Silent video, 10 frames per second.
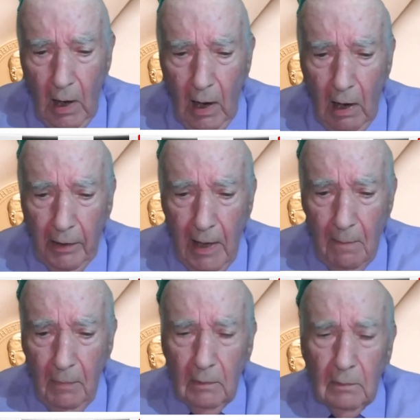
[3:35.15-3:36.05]

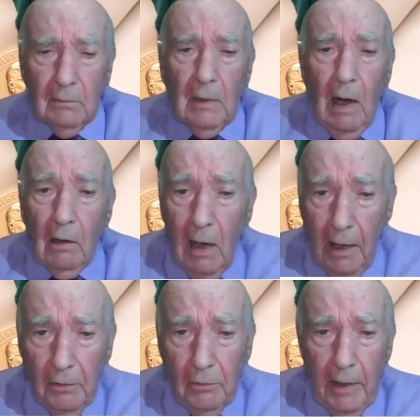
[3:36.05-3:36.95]
Our
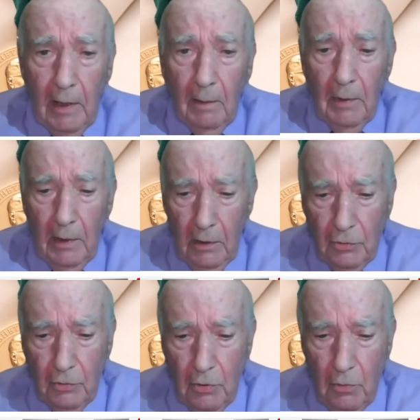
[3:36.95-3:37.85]
higher aim
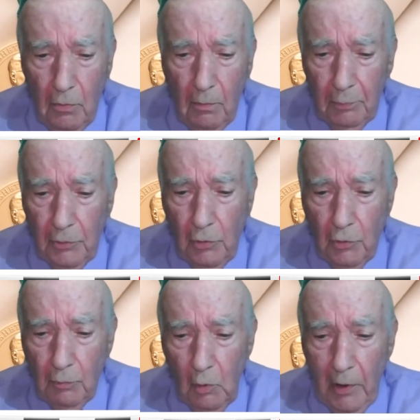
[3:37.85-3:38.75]
is to
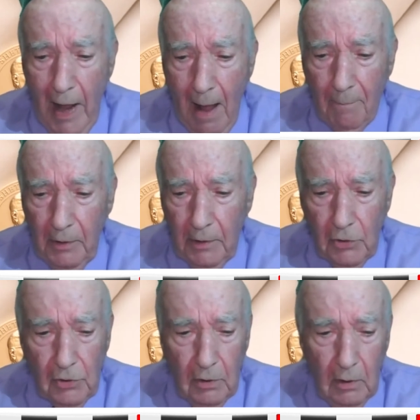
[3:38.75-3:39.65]
produce more
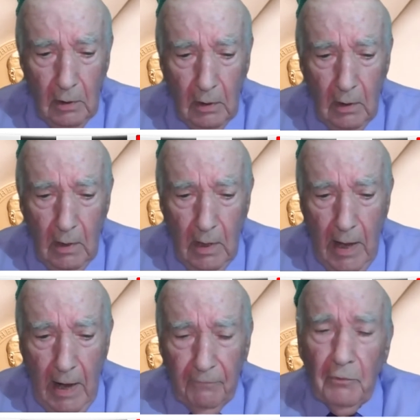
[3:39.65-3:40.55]
happiness.
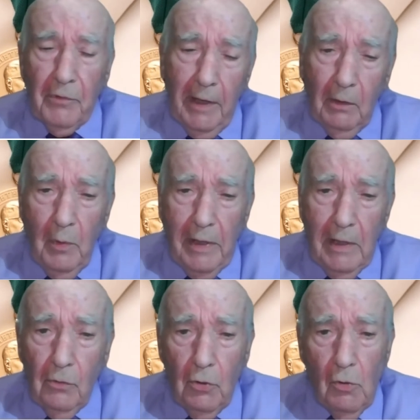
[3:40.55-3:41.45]
And for that, we
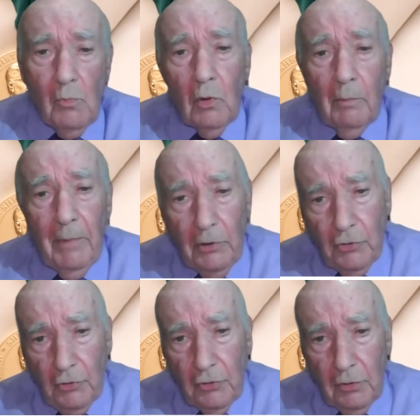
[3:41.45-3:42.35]
need two more
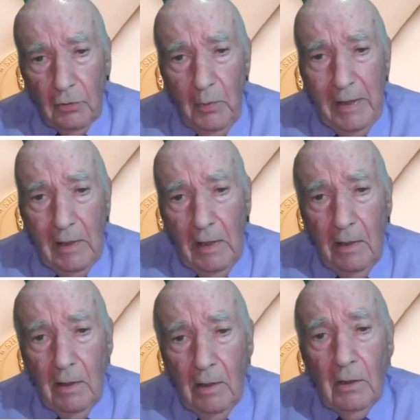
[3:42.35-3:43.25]
measures. We
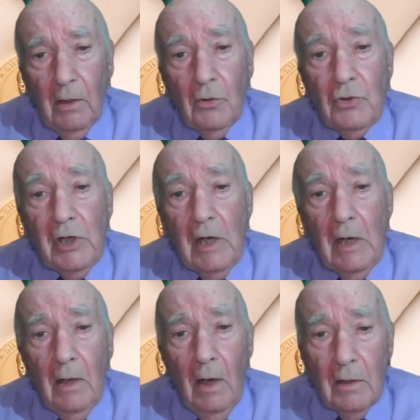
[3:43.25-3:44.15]
need
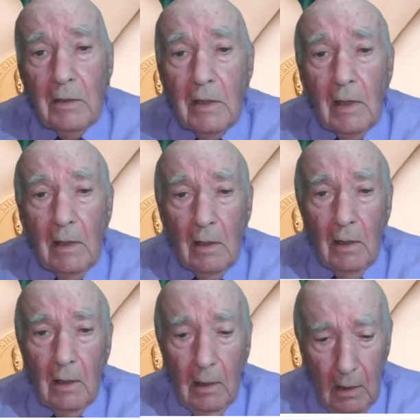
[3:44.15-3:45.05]
GDH,